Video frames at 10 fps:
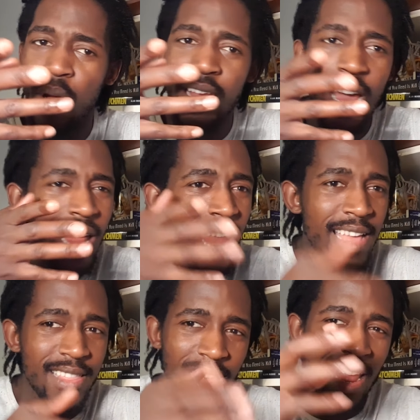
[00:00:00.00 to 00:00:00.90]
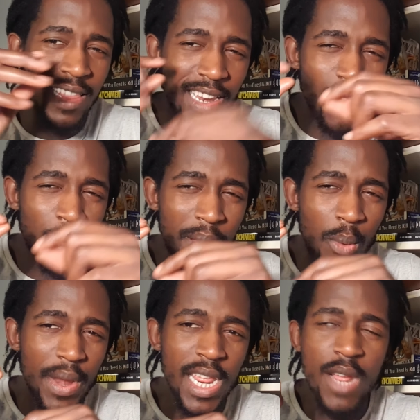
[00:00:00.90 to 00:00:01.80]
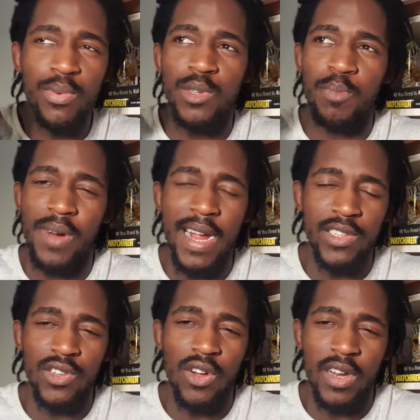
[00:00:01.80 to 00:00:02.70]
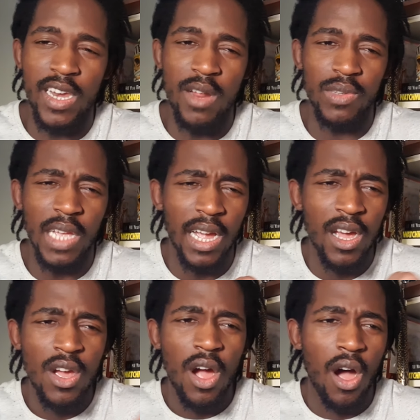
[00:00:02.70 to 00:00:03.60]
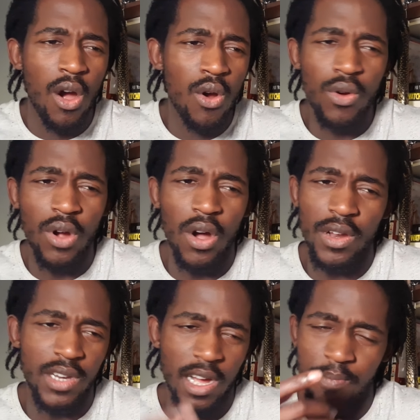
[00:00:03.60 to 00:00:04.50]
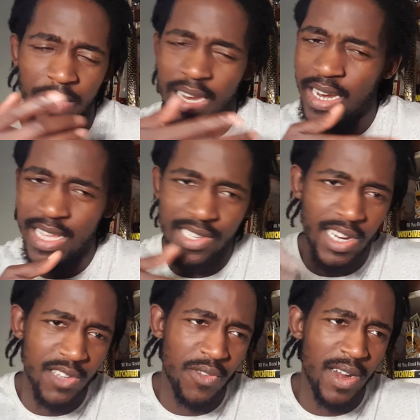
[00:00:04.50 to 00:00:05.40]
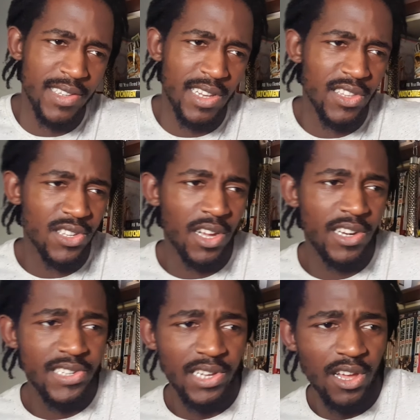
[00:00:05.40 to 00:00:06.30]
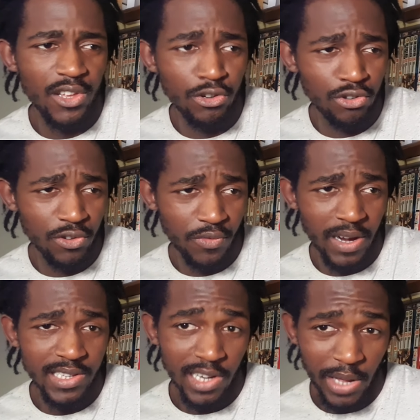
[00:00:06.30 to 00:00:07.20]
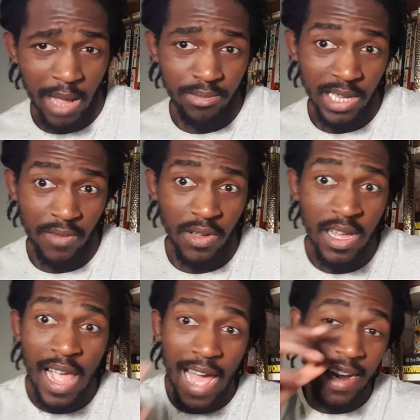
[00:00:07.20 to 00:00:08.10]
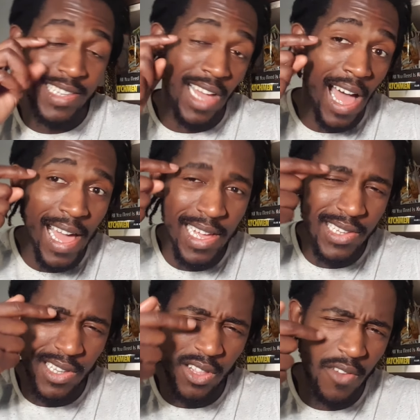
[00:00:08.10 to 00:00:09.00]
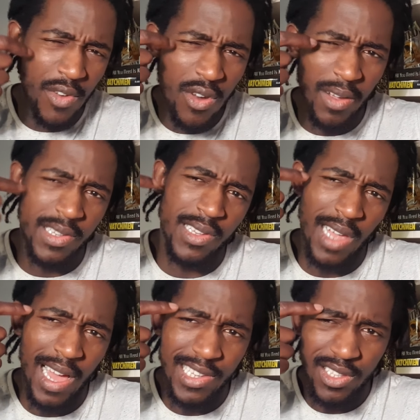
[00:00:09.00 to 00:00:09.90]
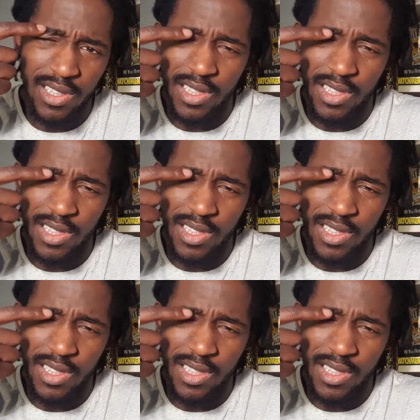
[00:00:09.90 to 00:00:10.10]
I like the little bit when he was praying to God and he was like, oh God, and then he said his phrase and then Tanya said her usual phrase and they came together. And his eyes, I don't know if you noticed his eyes,